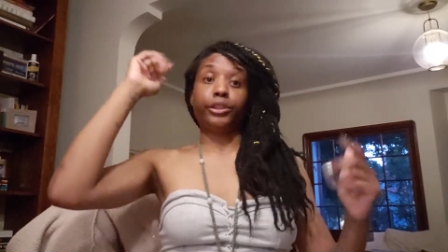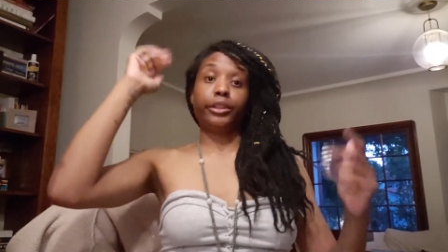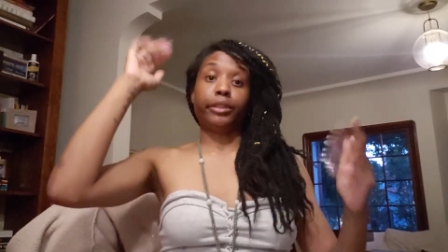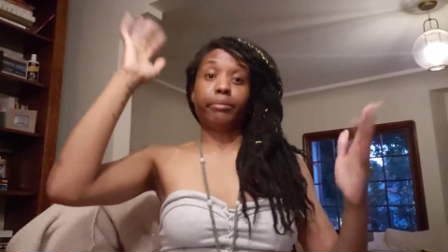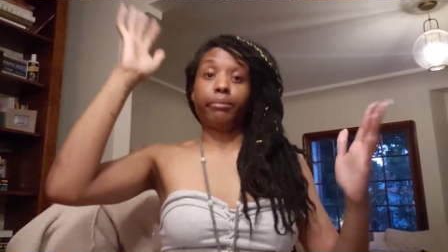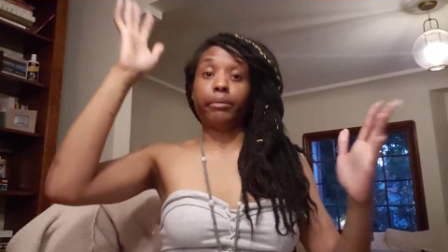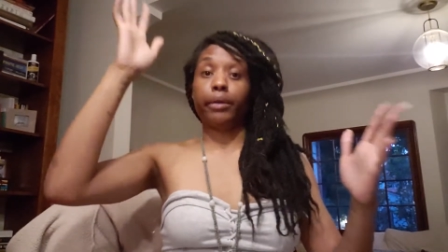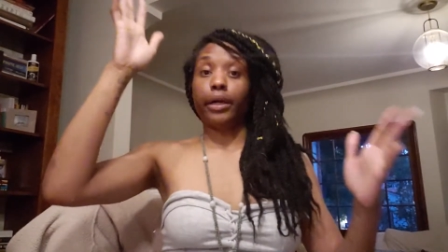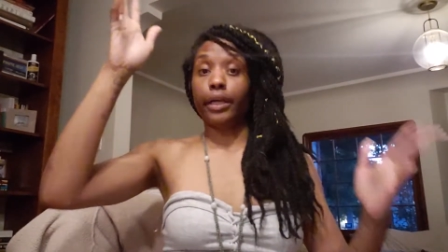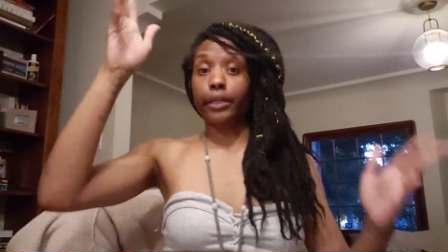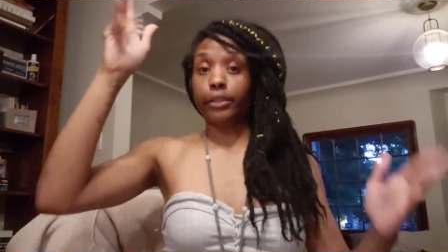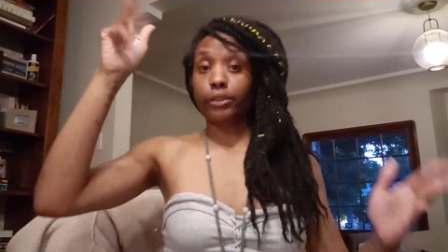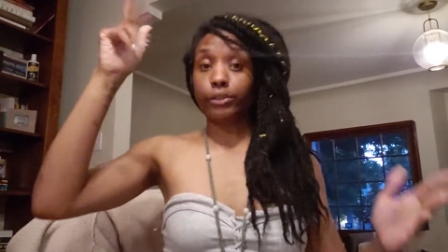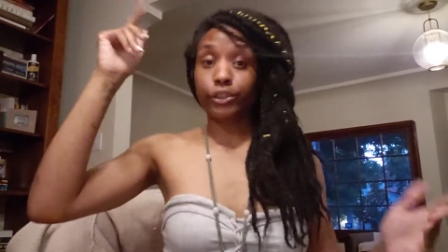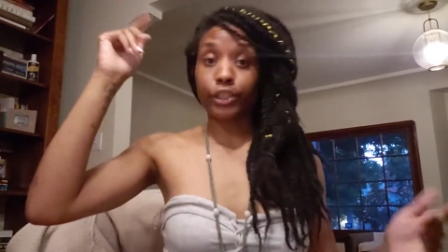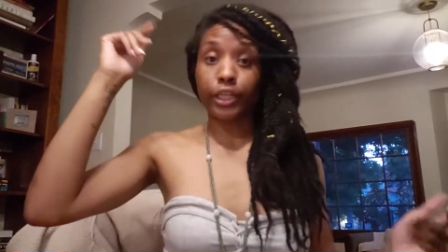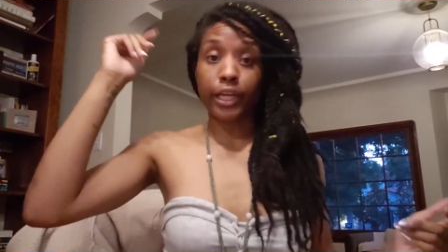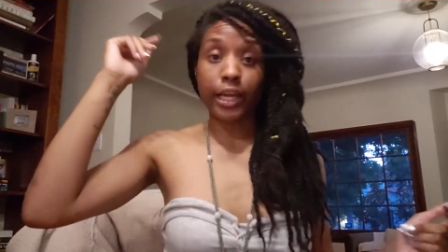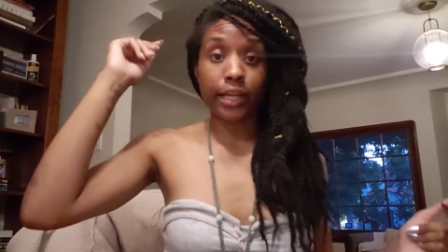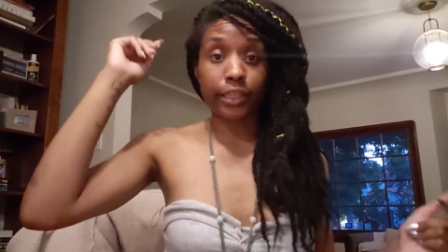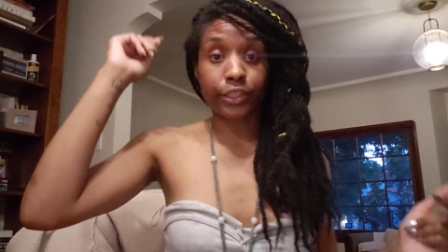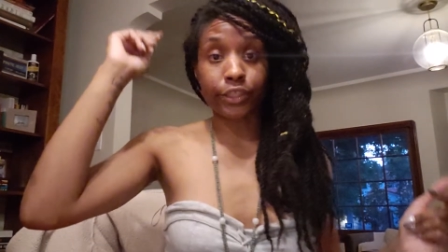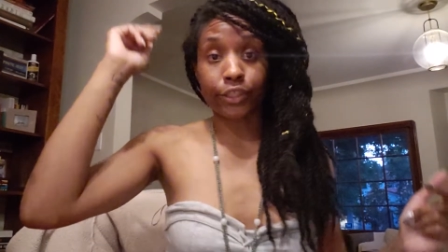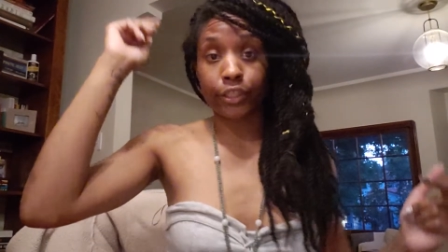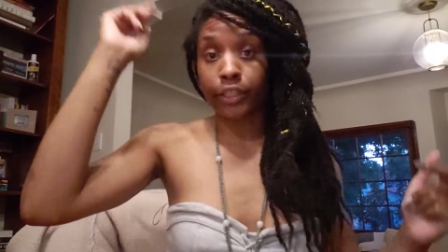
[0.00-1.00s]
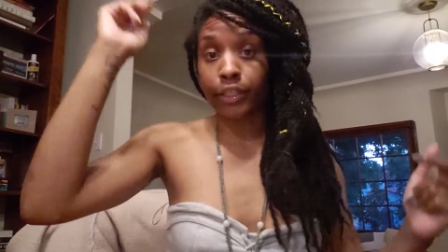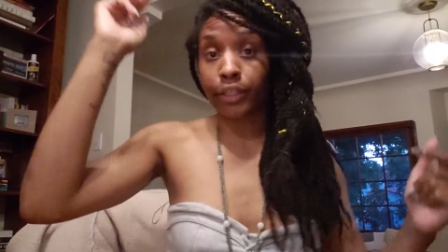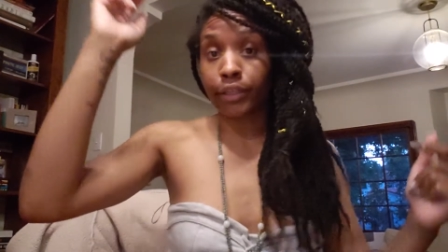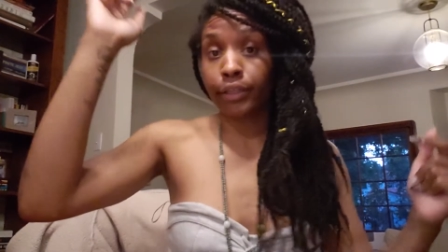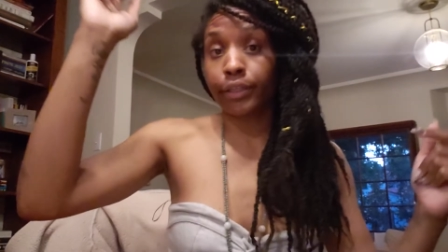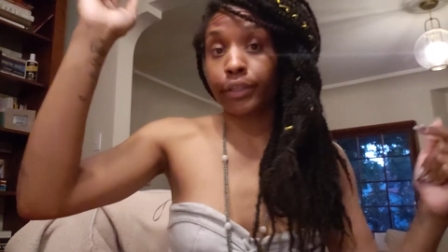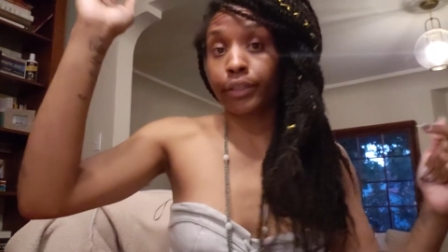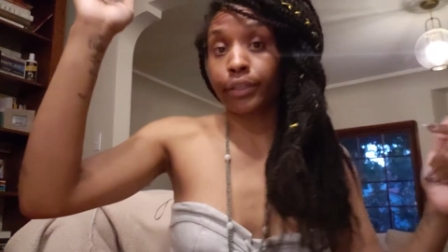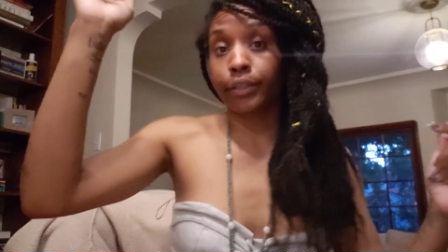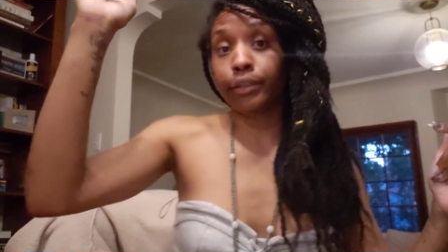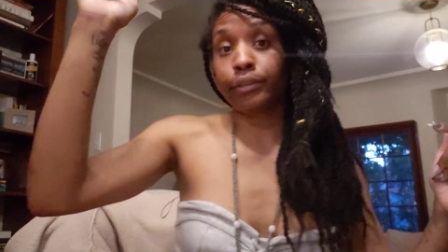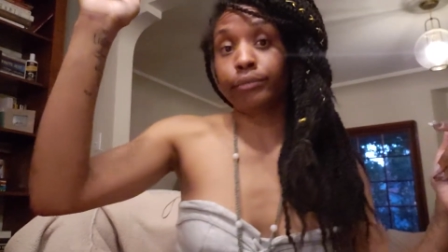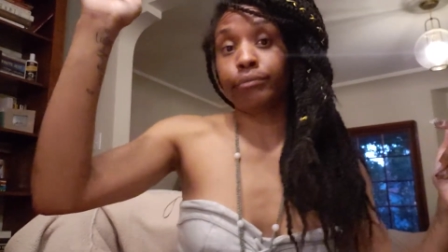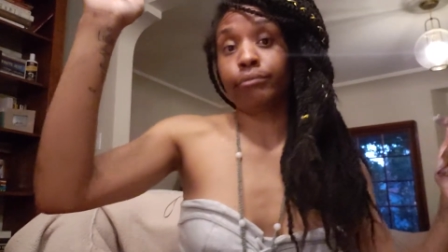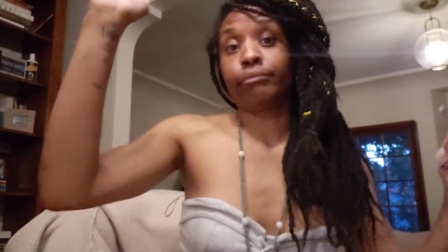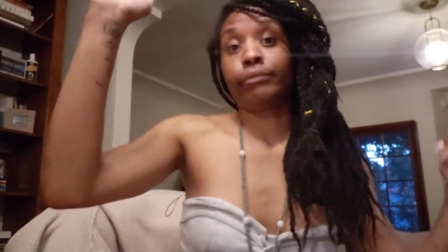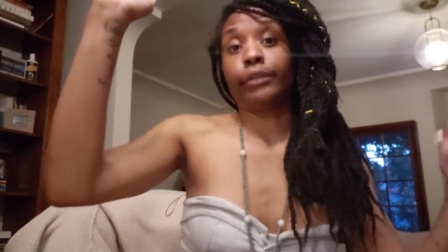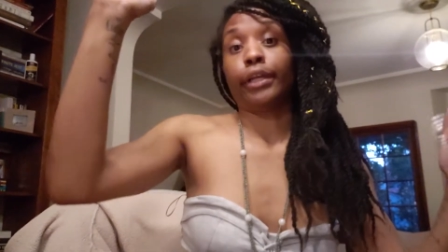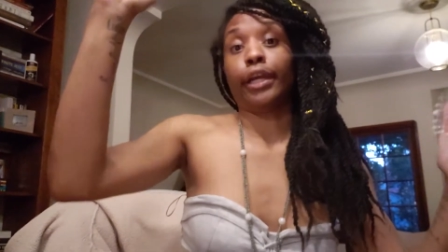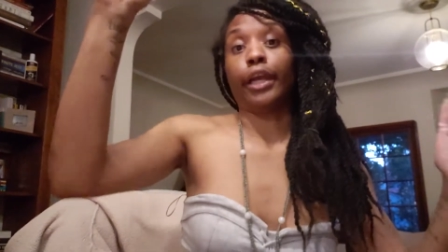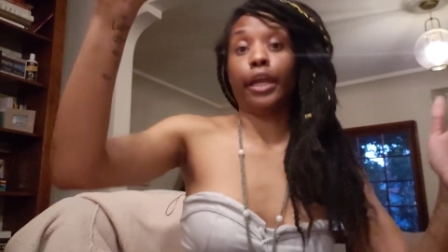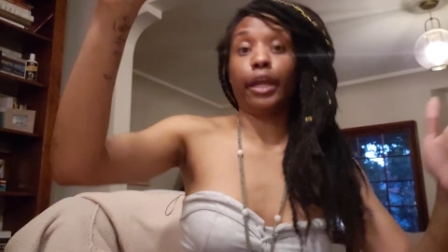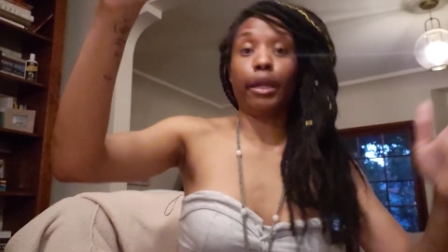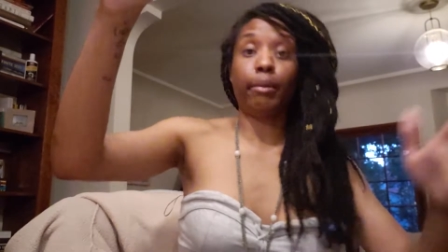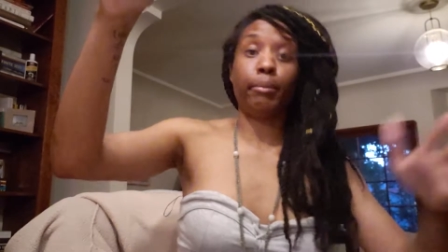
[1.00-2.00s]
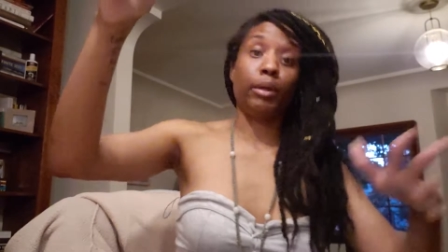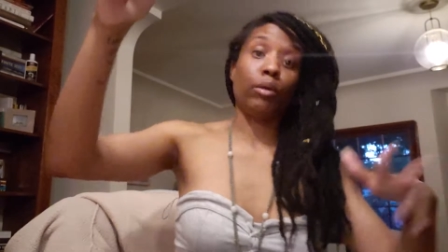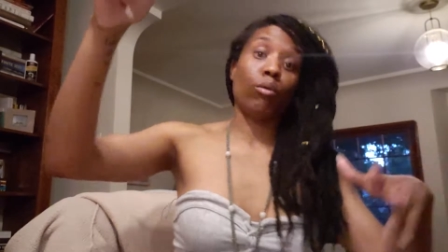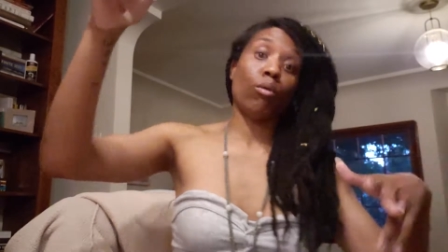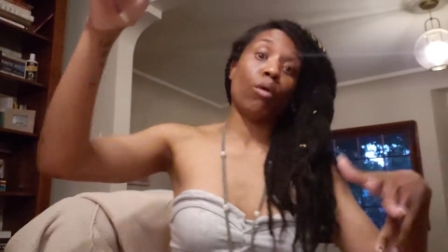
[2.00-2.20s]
Michael Jackson, Amy